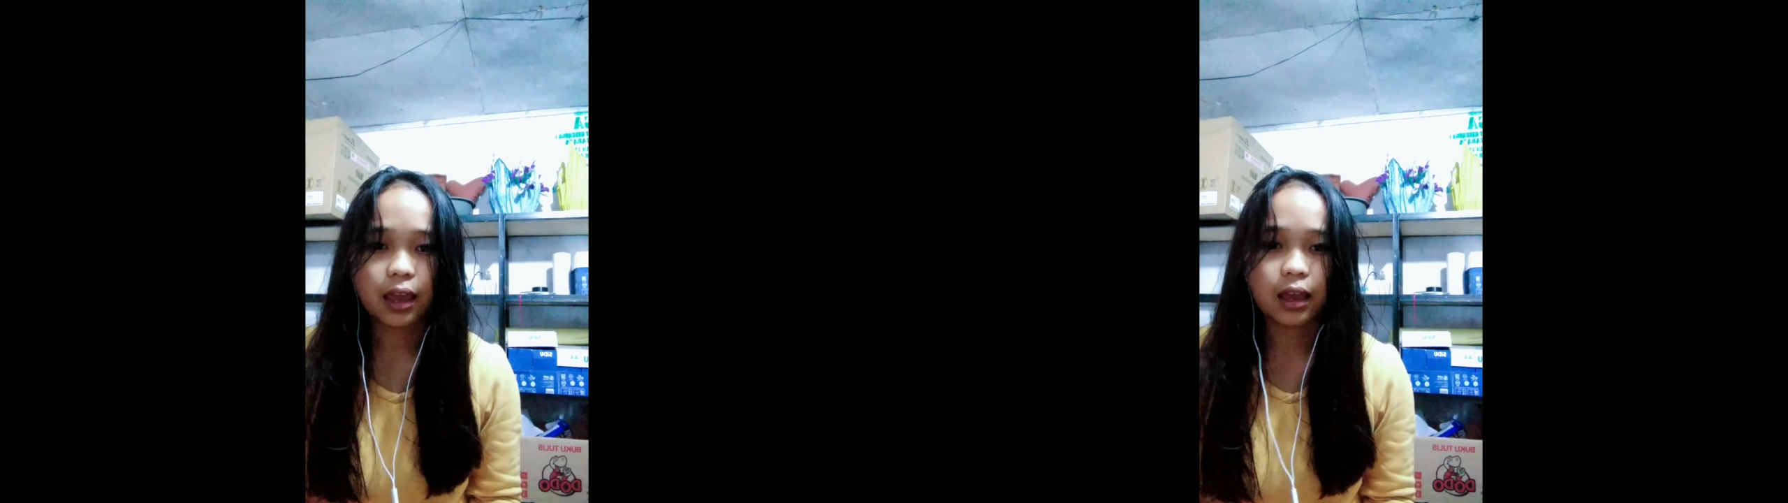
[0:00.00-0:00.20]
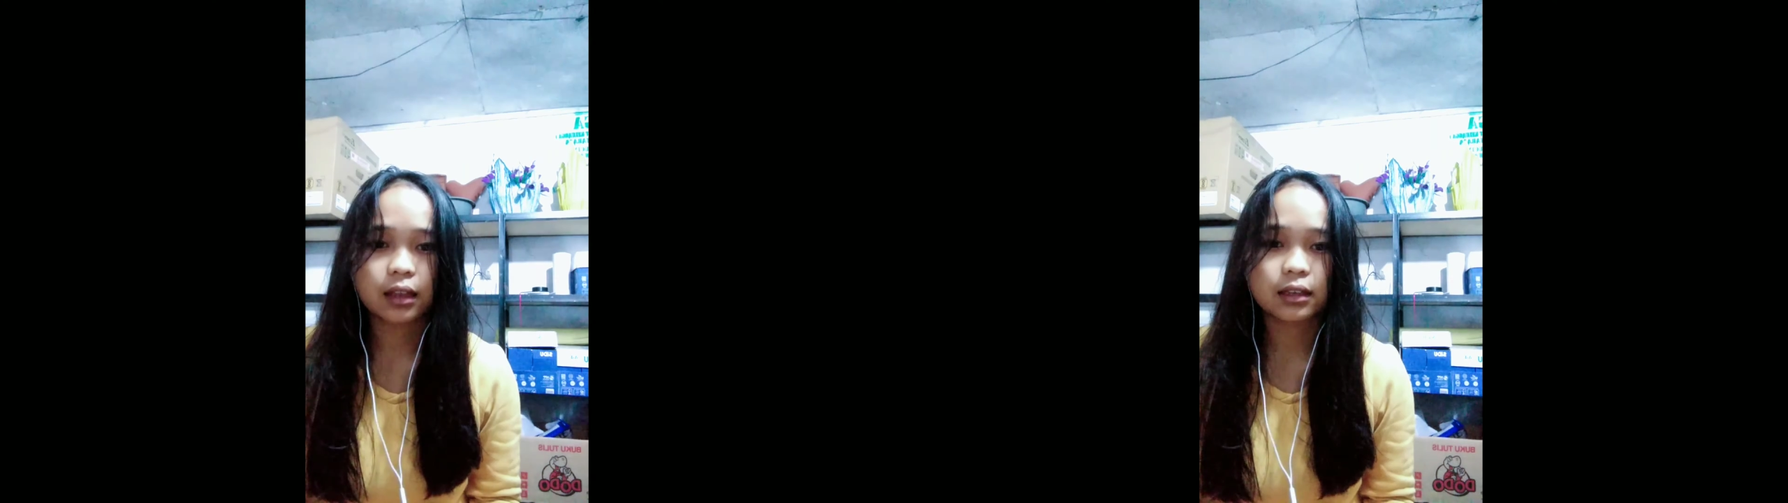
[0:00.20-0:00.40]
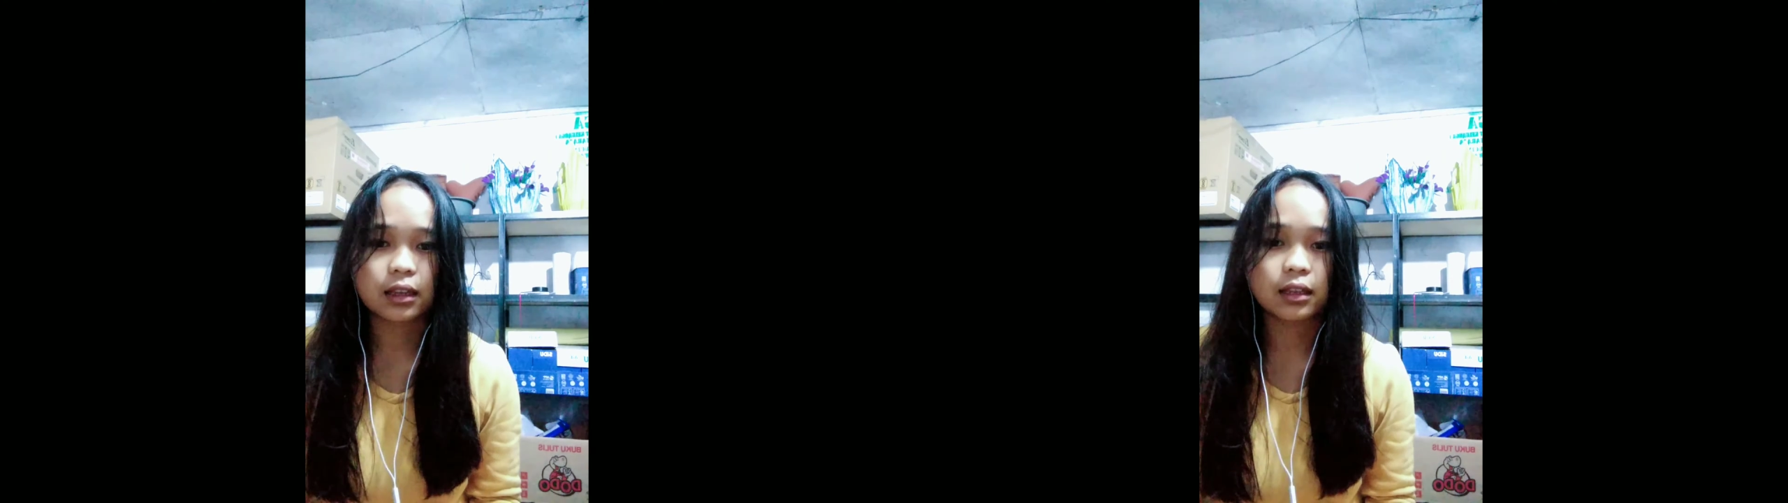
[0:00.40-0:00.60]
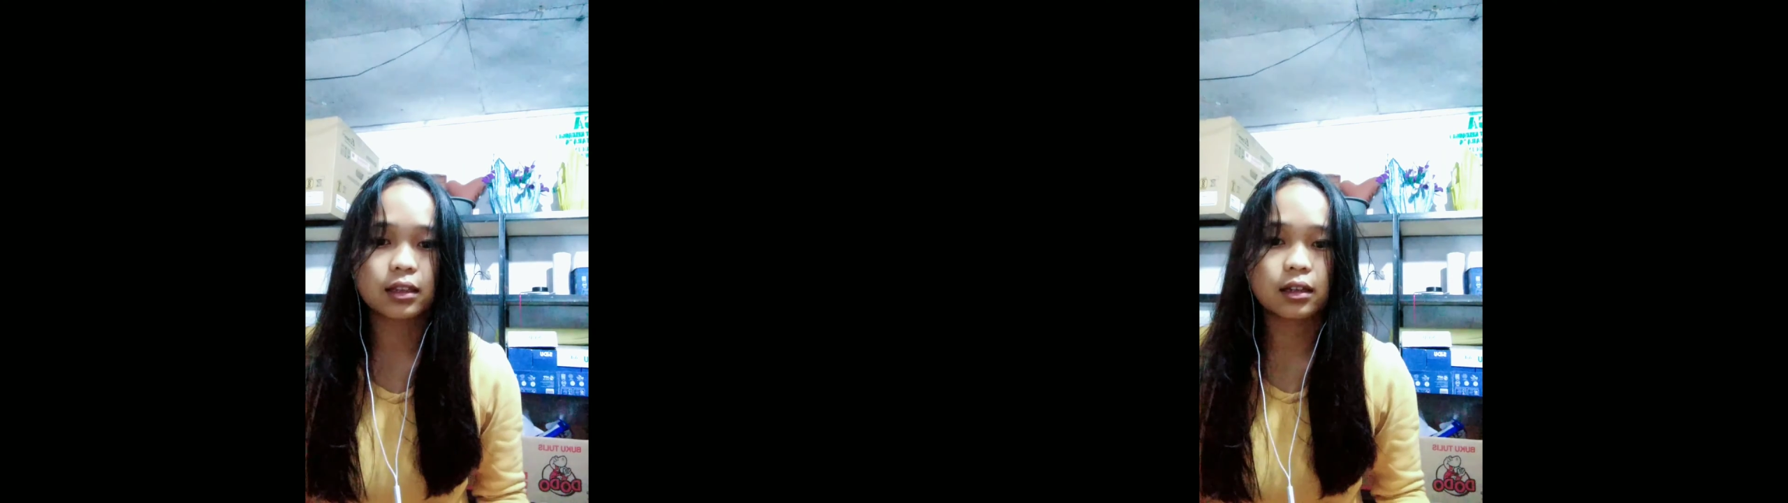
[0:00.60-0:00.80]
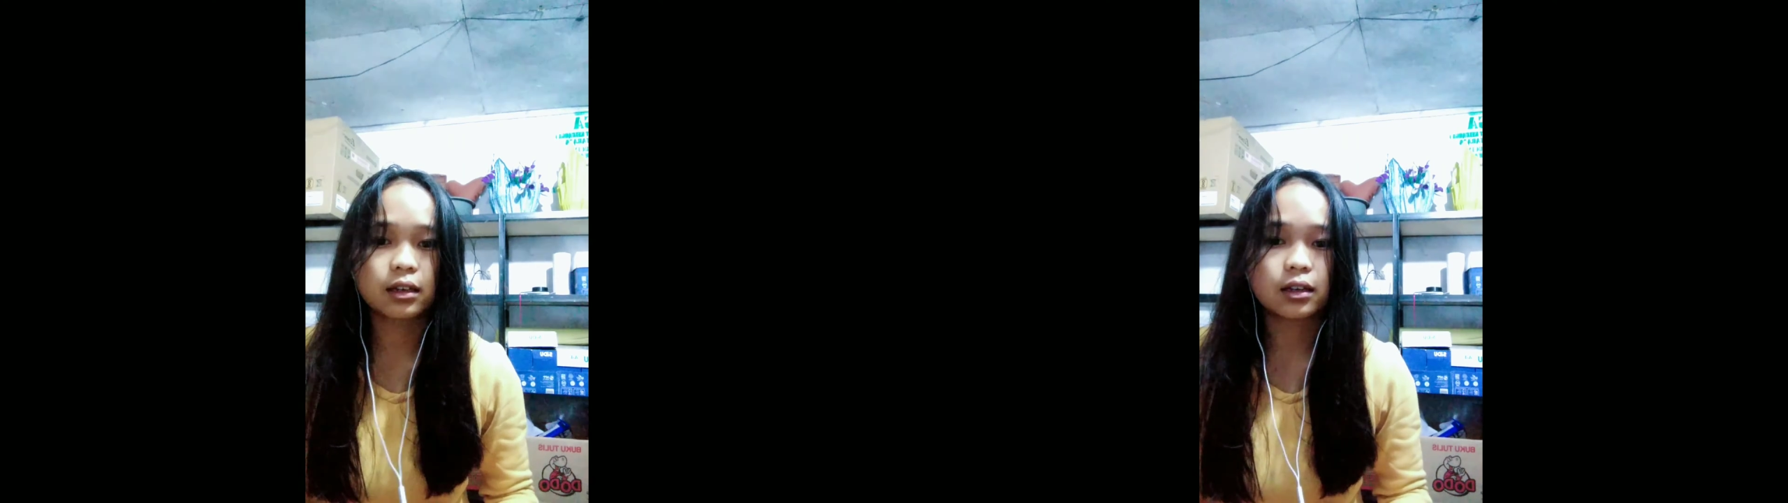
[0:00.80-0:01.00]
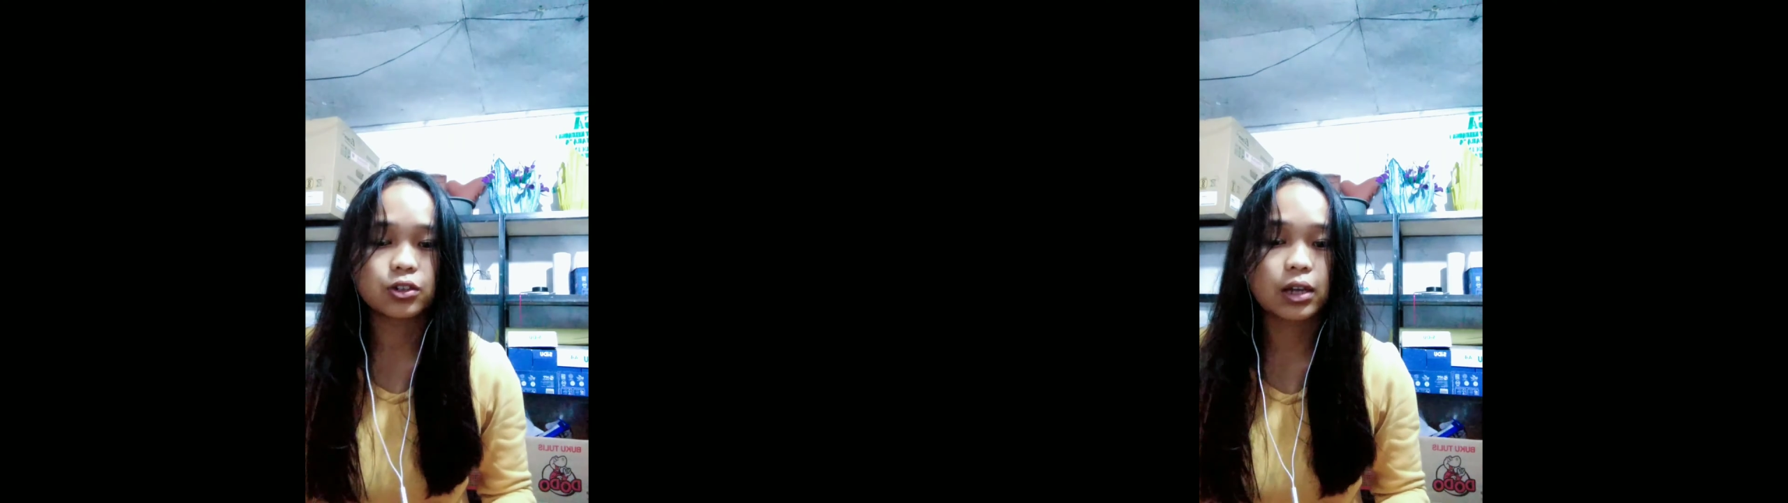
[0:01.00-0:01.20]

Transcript: and in the